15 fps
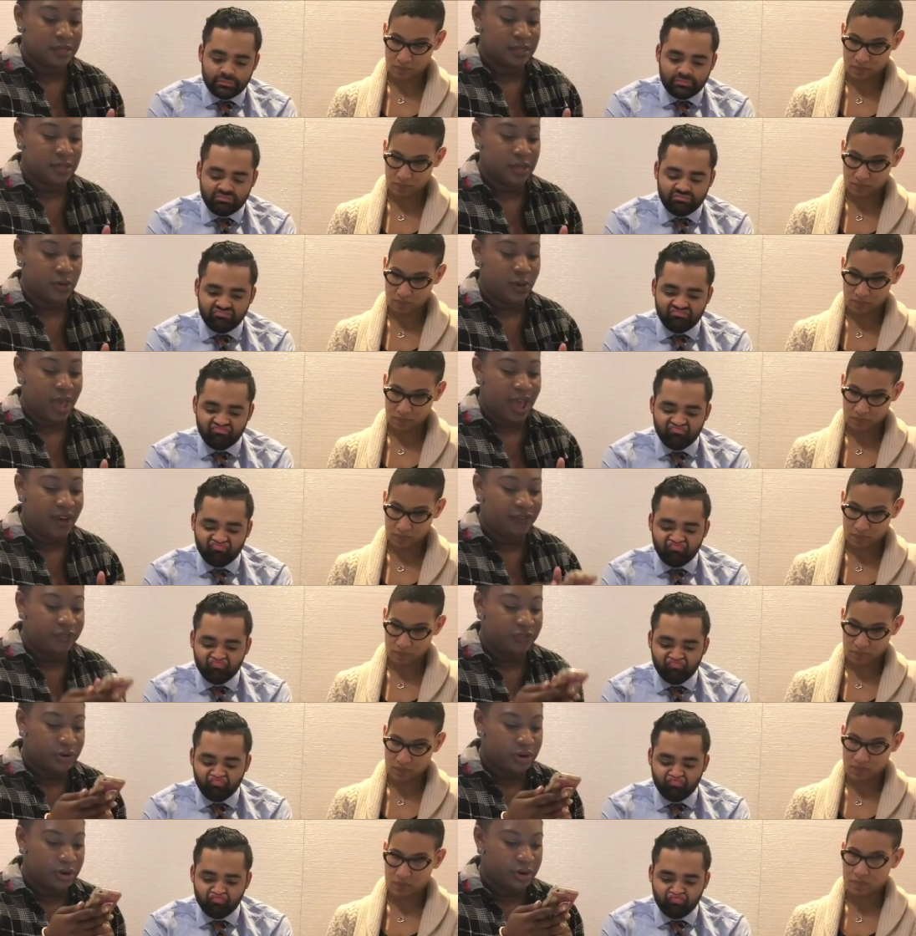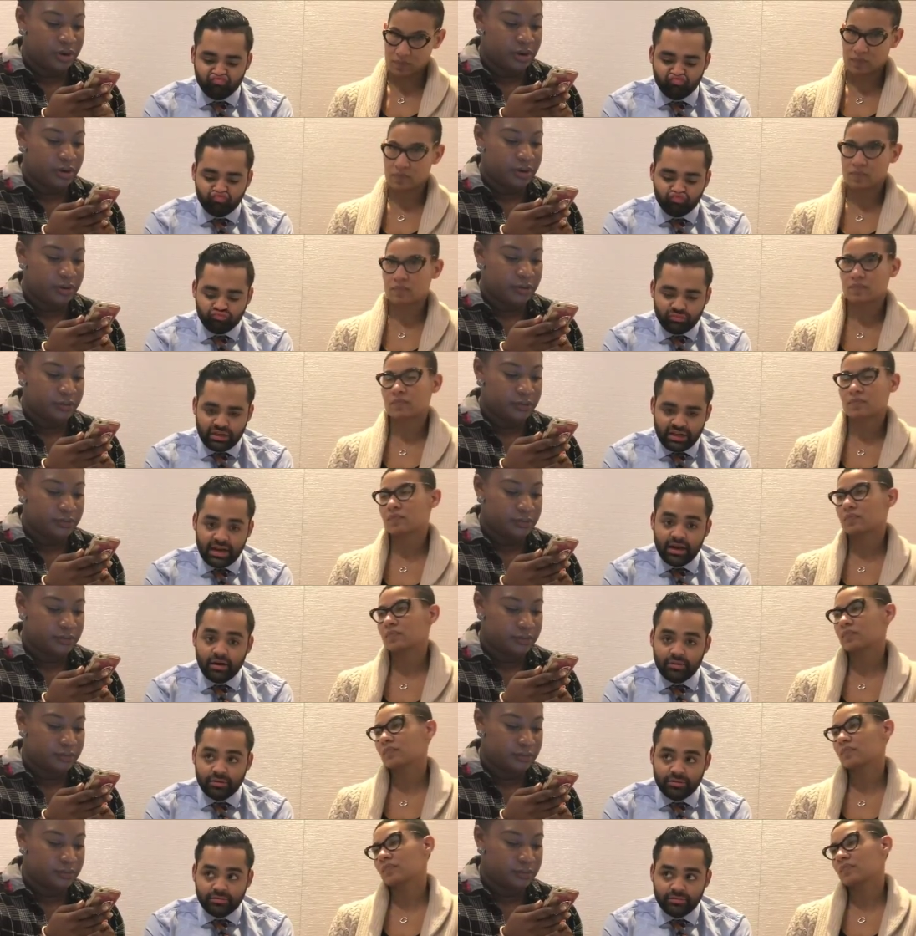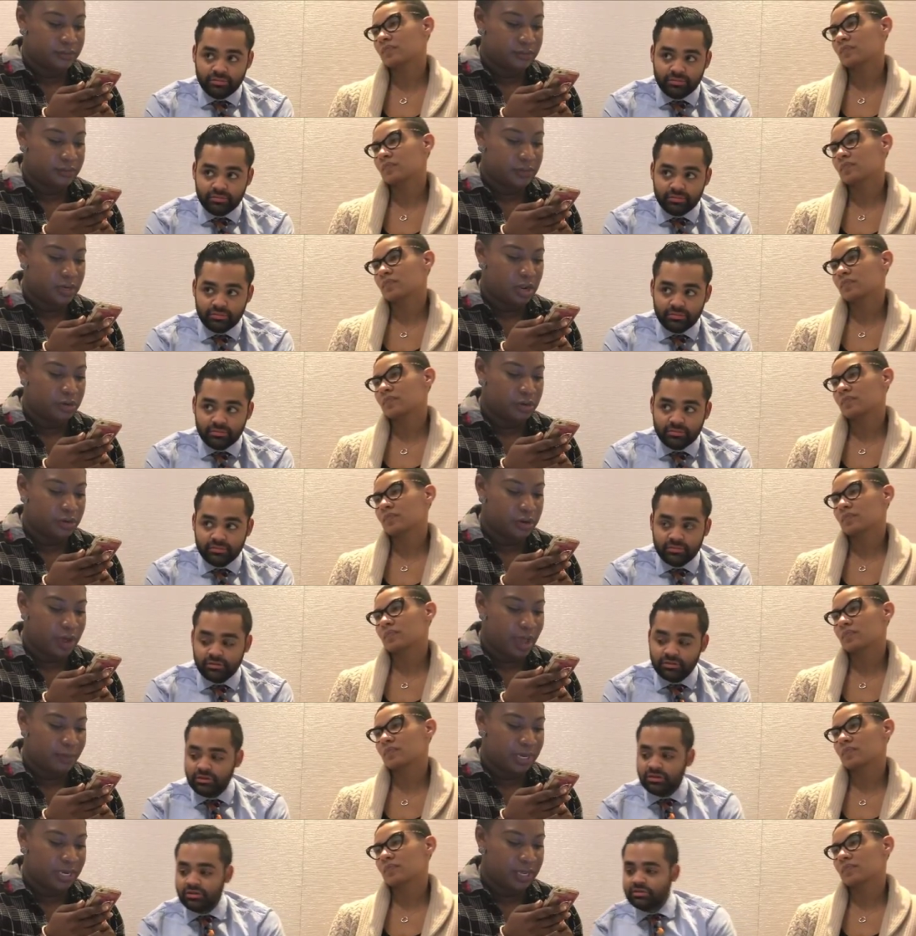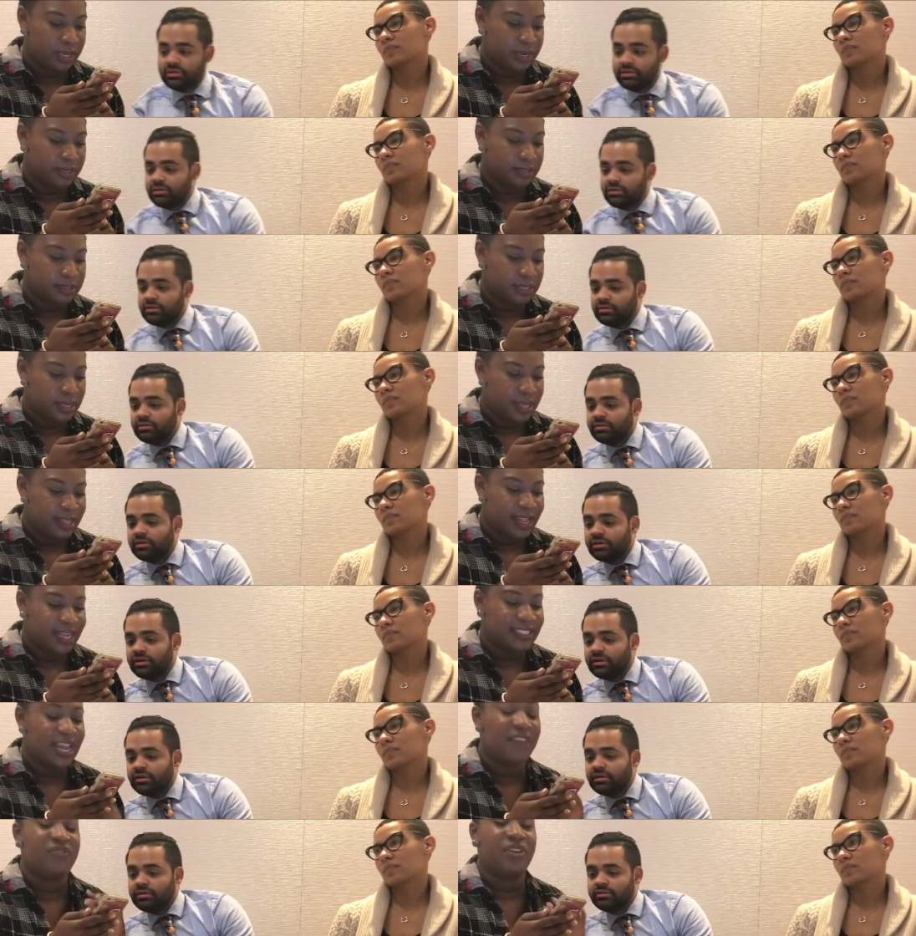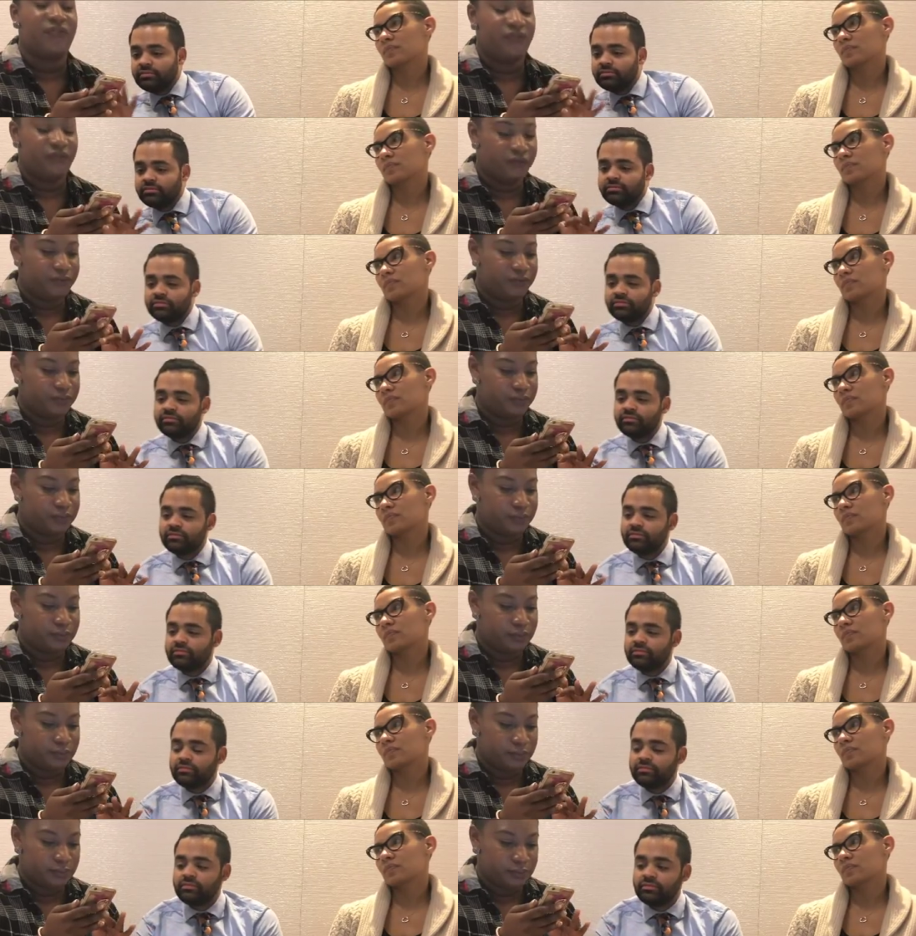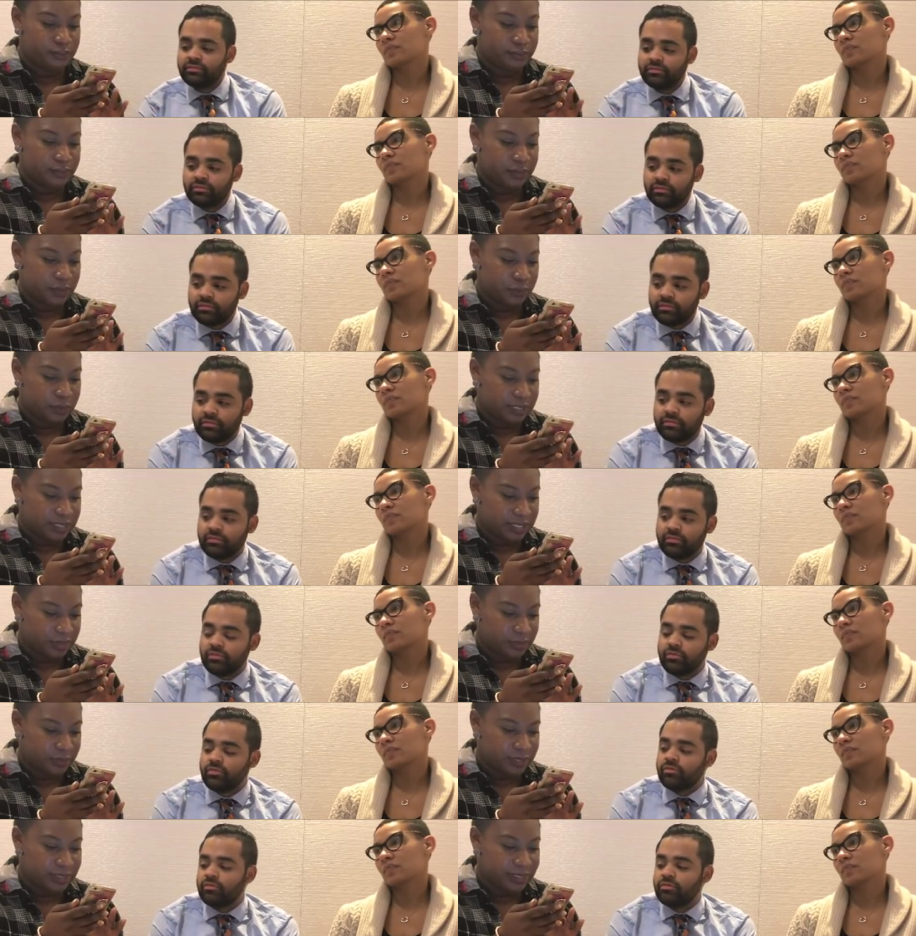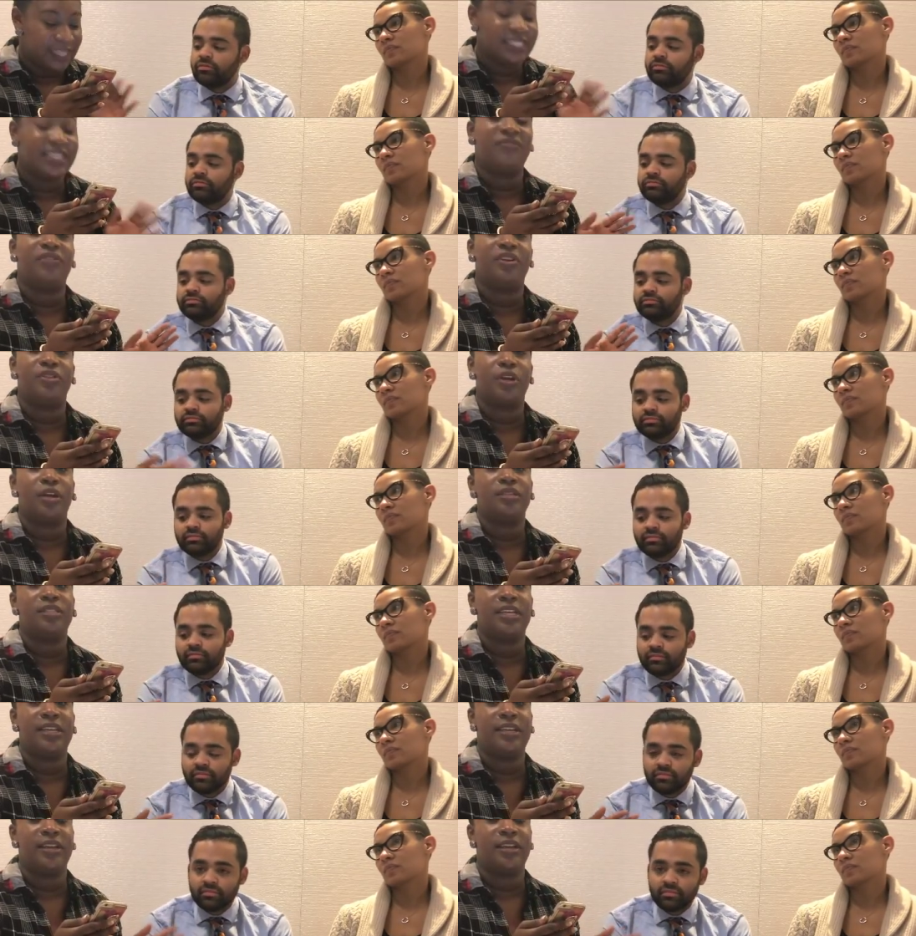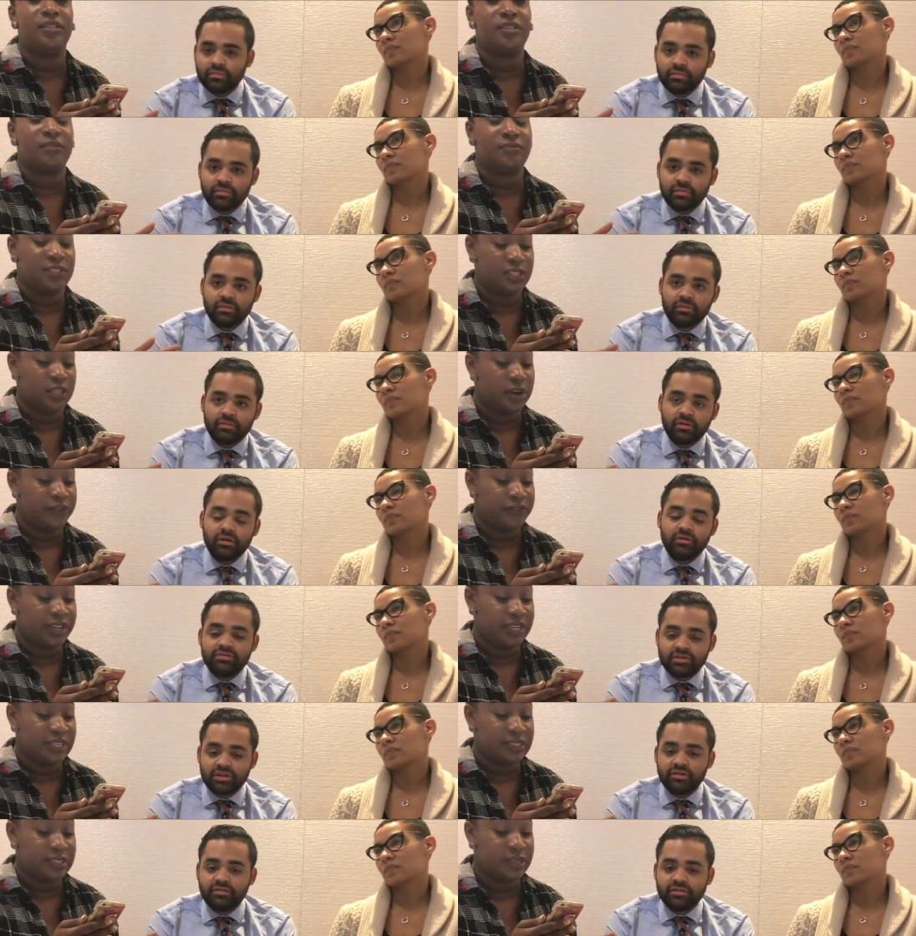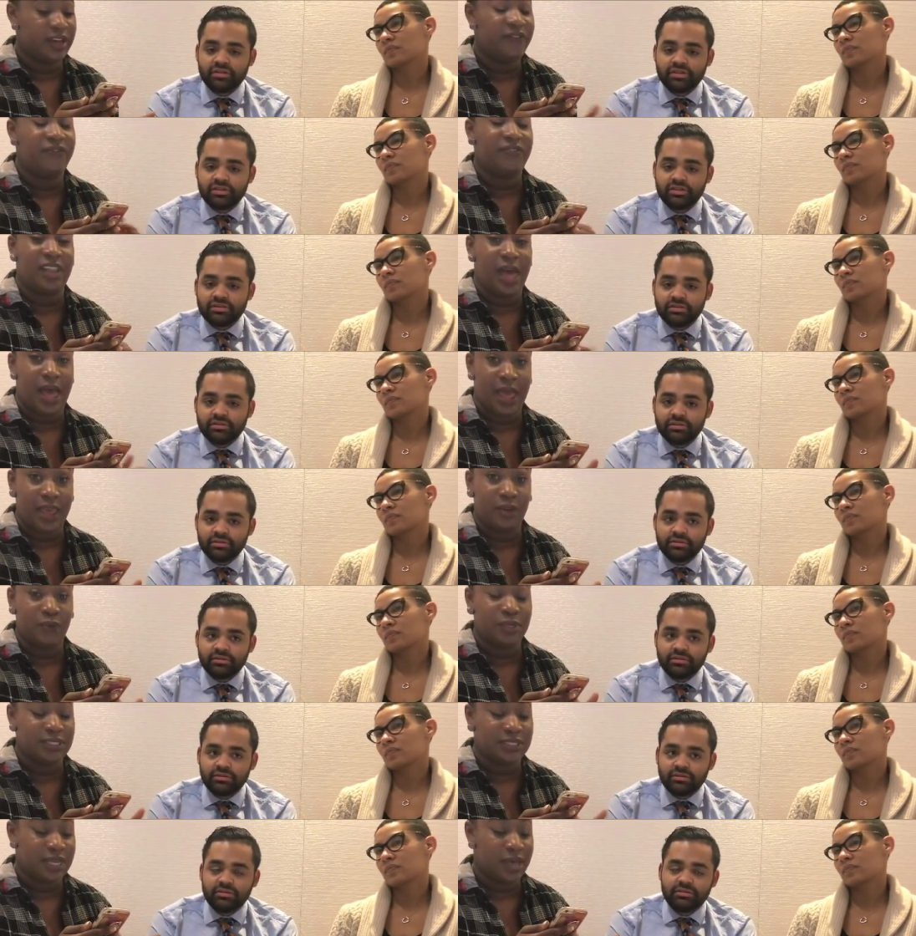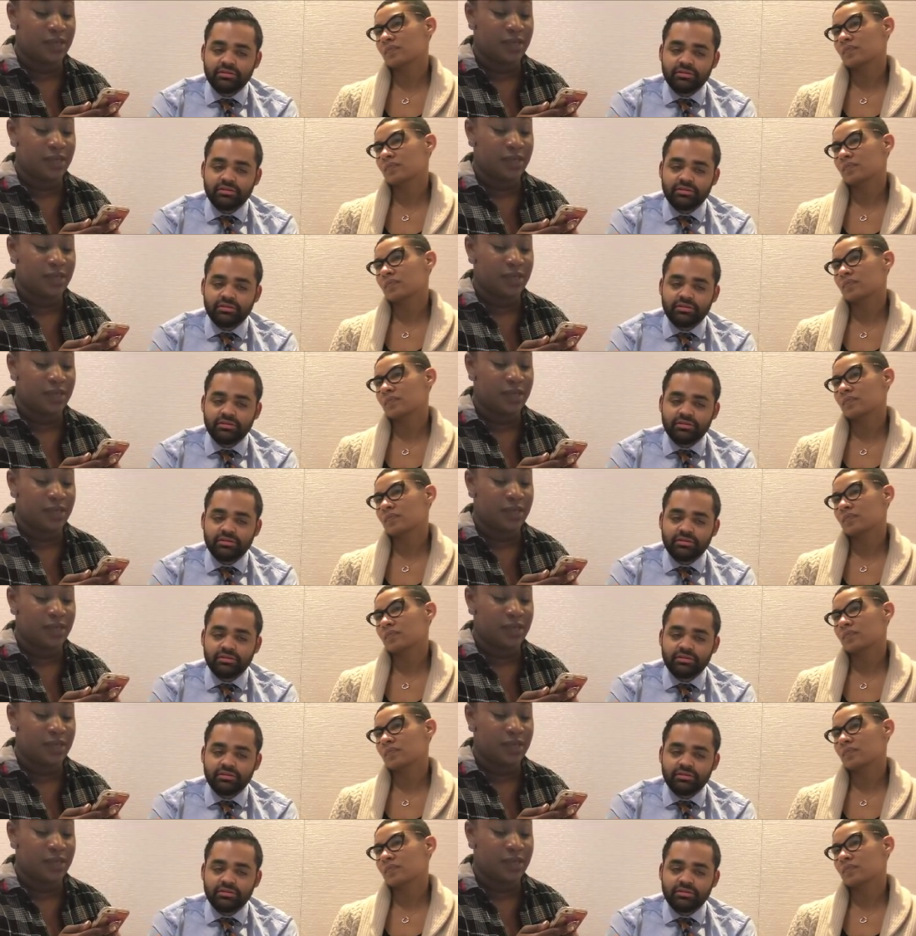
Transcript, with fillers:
Speaker 1: So after... An hour. No, no, no. How many years? That's after we're Southwest. That's after 13 years of service, of, service. of flying with